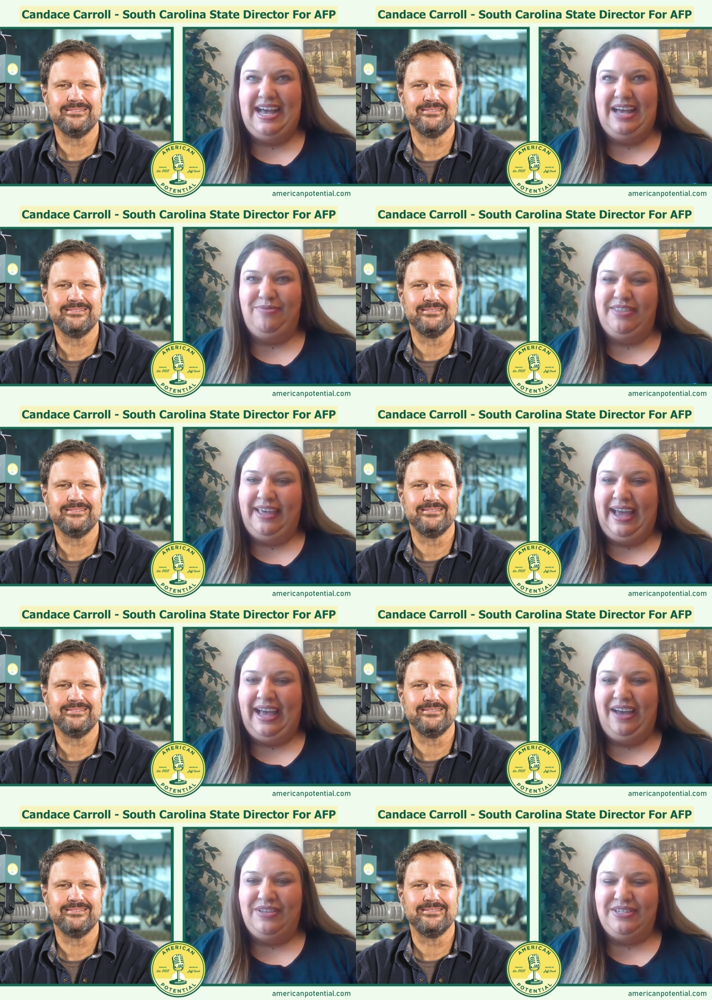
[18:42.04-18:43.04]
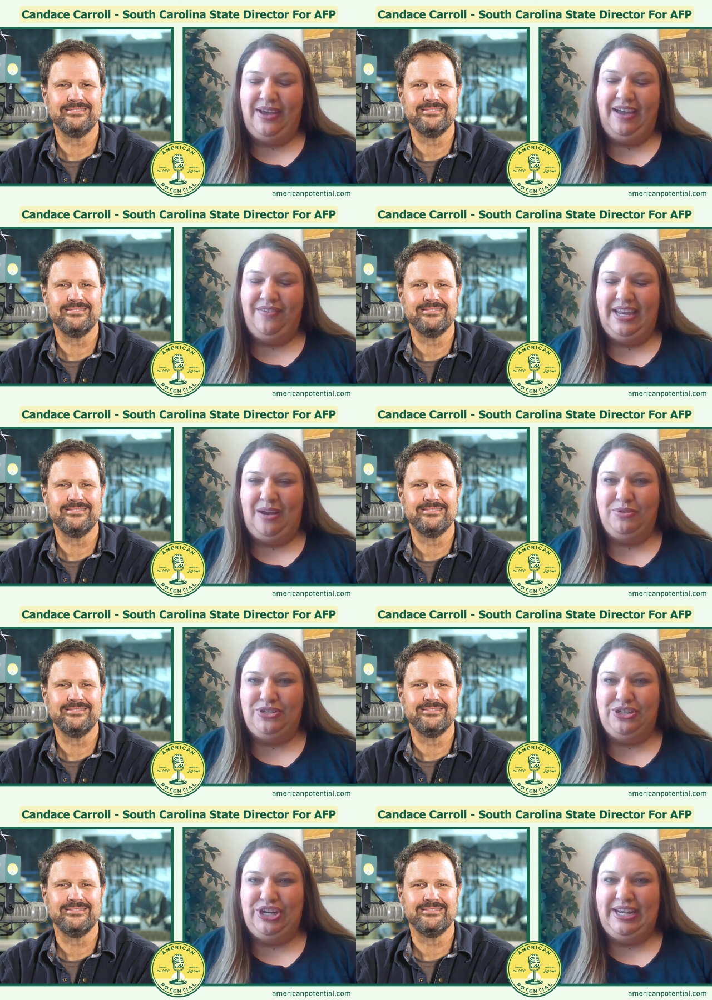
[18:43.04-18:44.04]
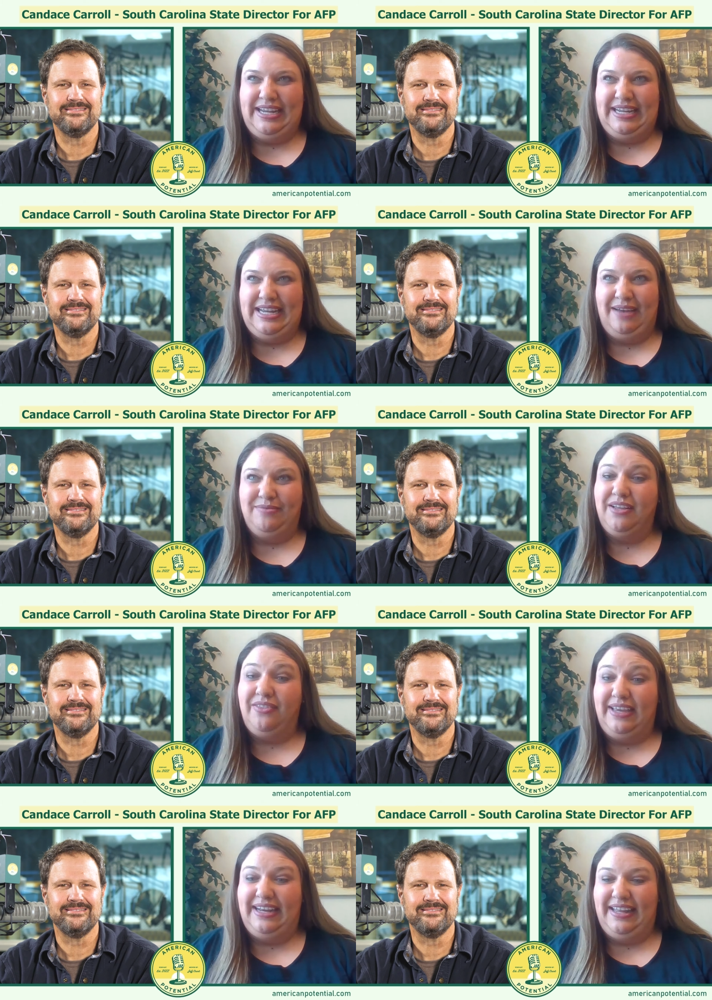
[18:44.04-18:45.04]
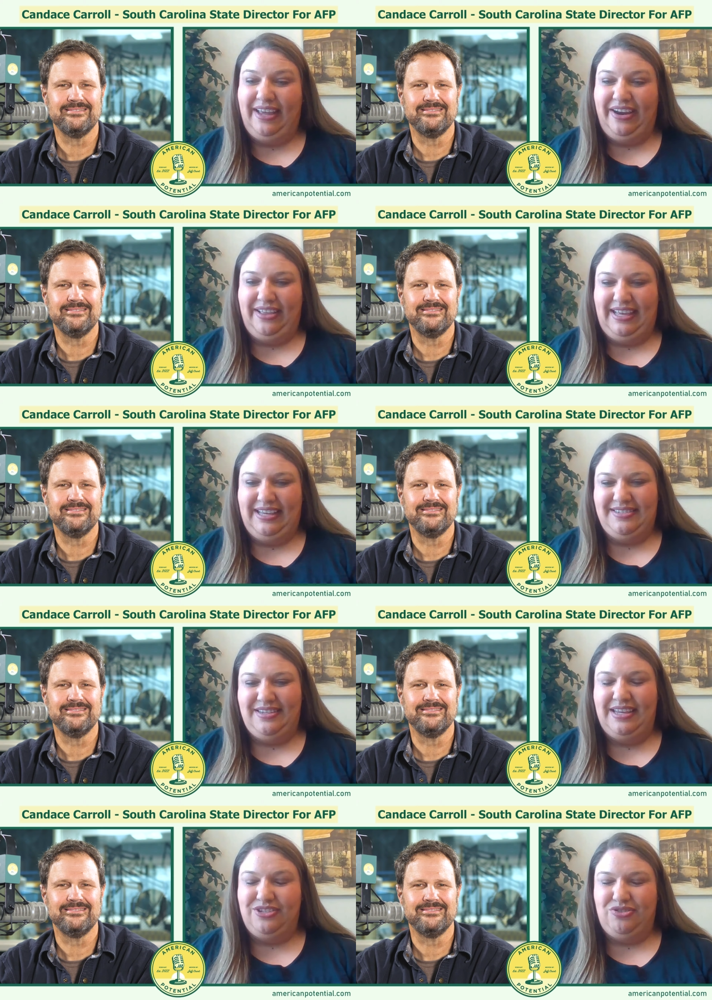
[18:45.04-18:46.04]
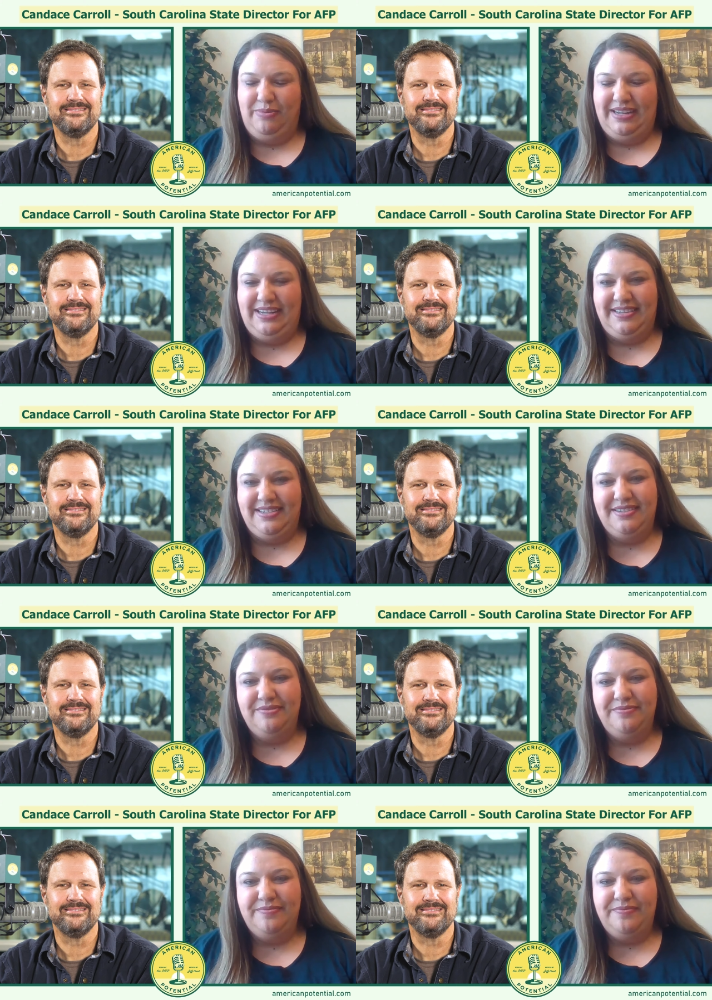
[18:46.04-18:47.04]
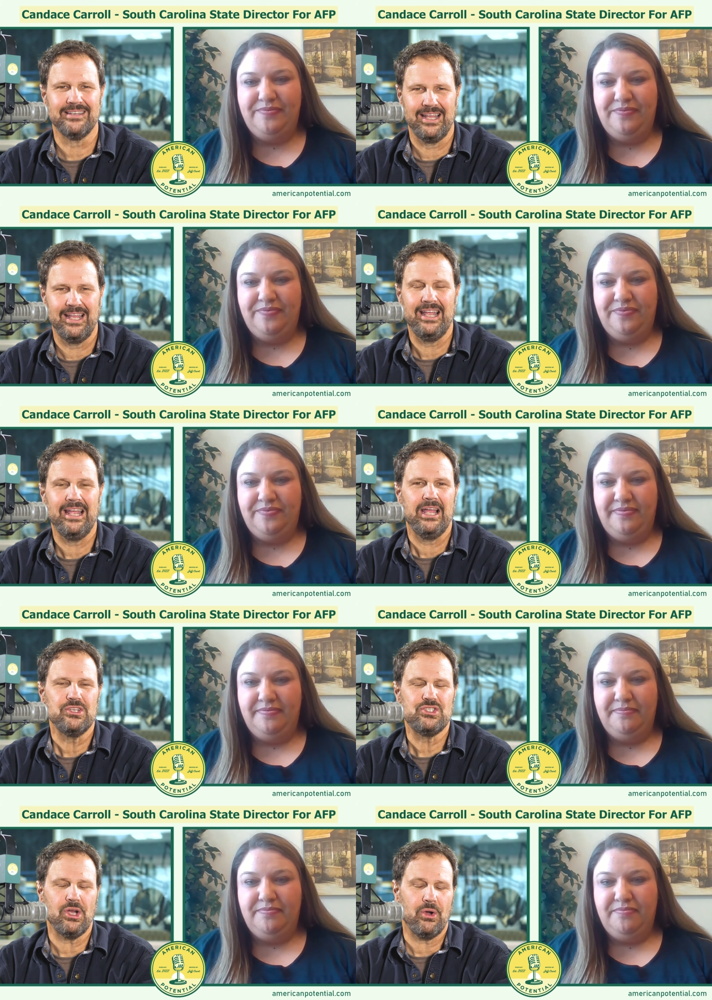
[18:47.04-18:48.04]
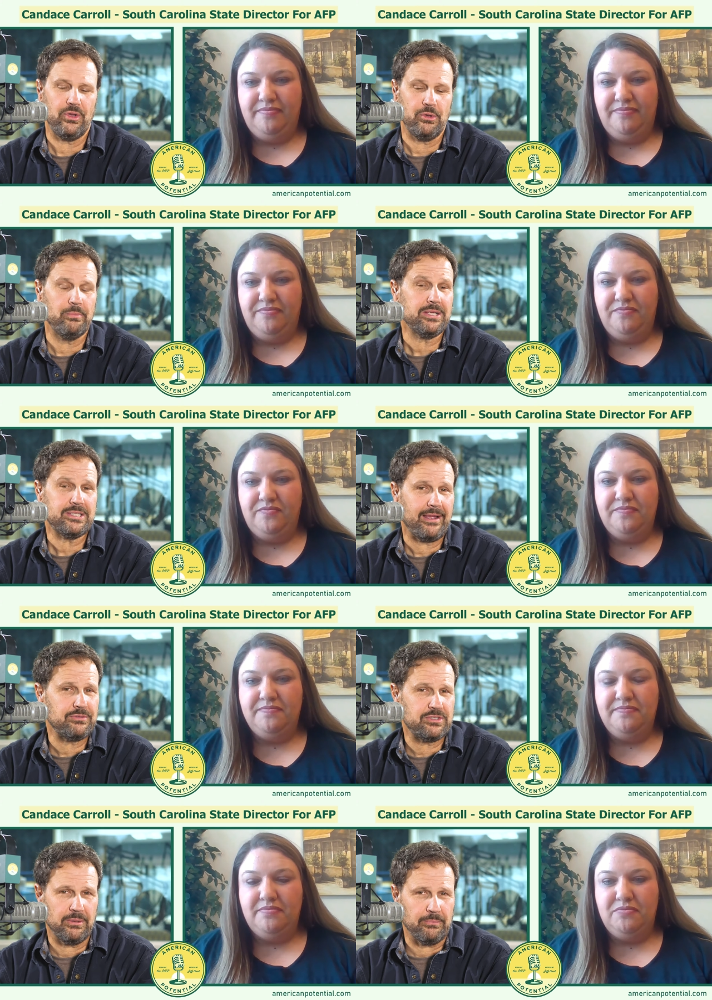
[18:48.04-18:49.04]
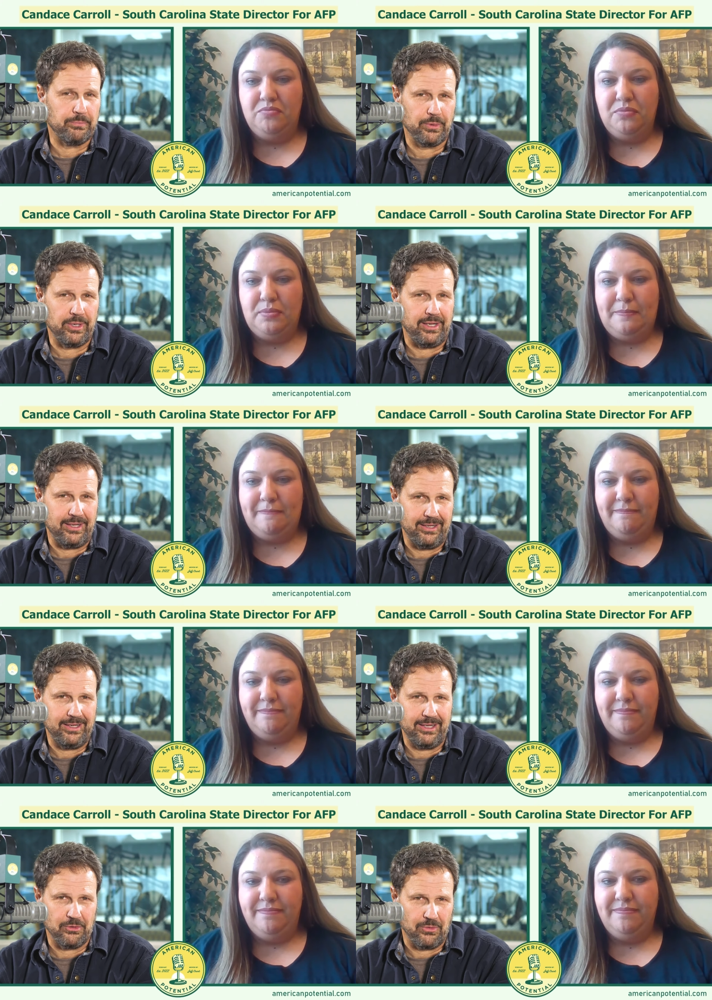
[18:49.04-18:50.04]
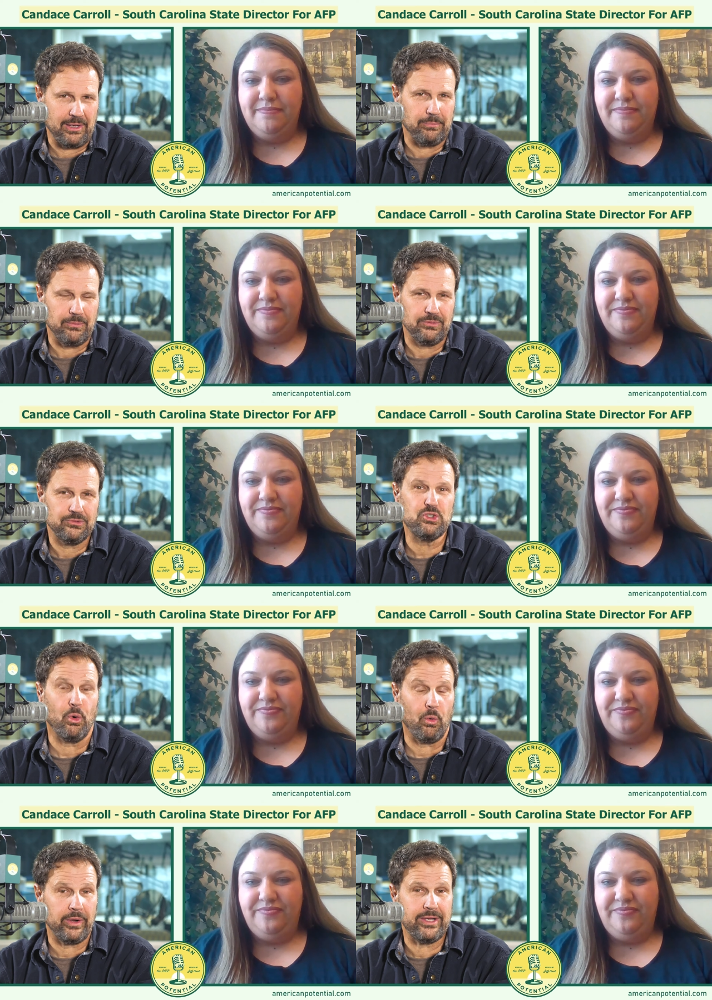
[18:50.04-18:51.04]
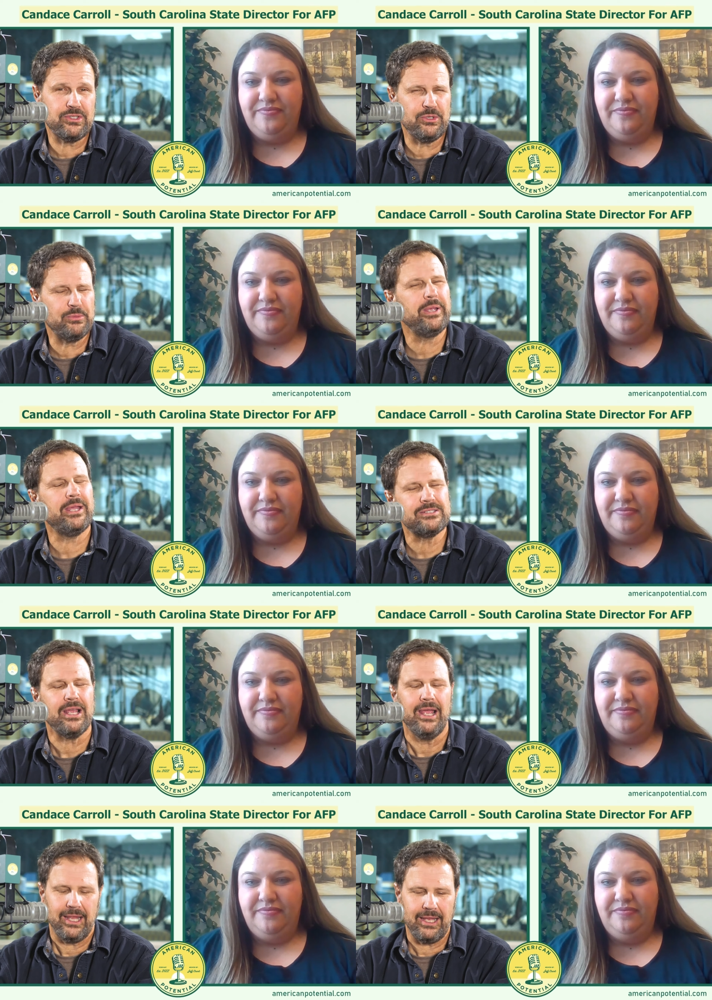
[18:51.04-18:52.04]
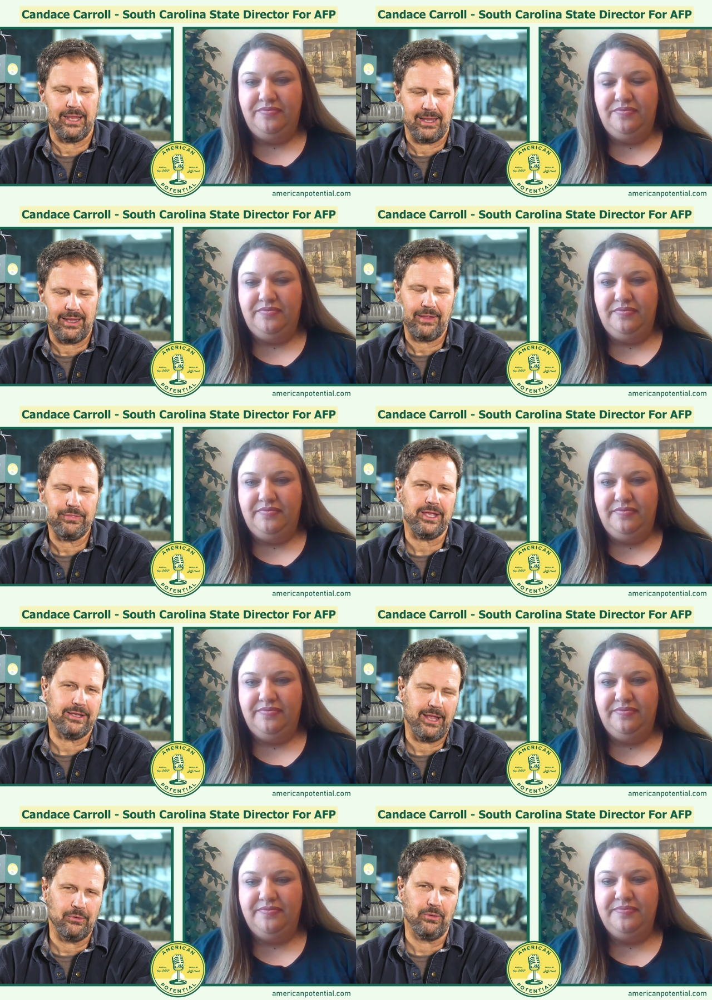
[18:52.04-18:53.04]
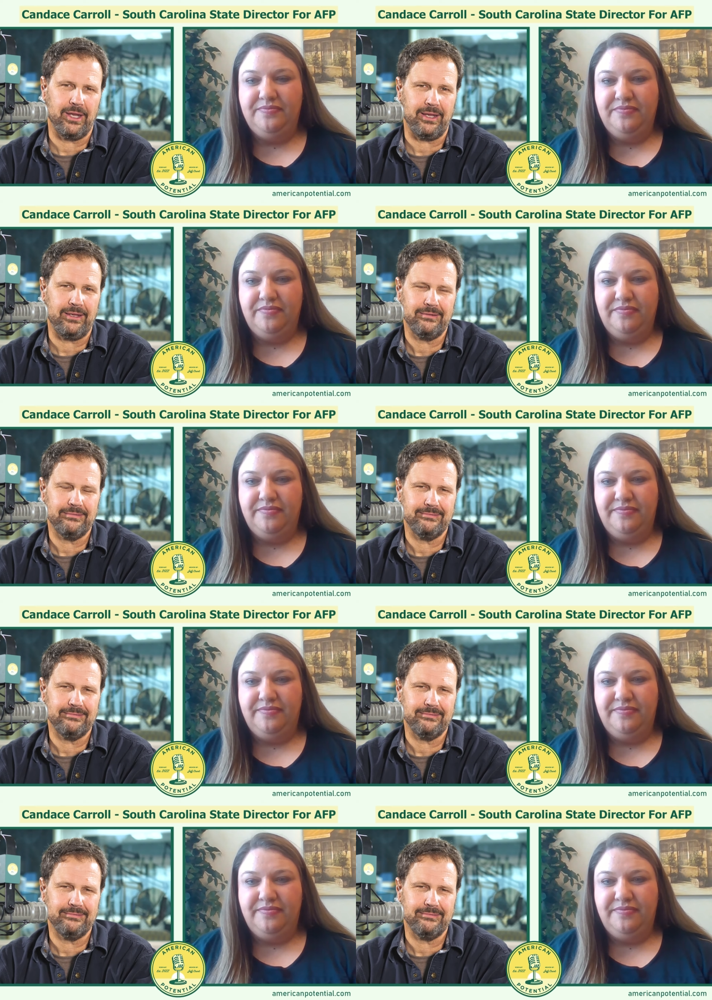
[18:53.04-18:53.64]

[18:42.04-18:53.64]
Speaker 1: that they have. And so having that opportunity to lean in there, I think is tremendous.
Speaker 2: So you must have some pretty incredible stories too, because I think not only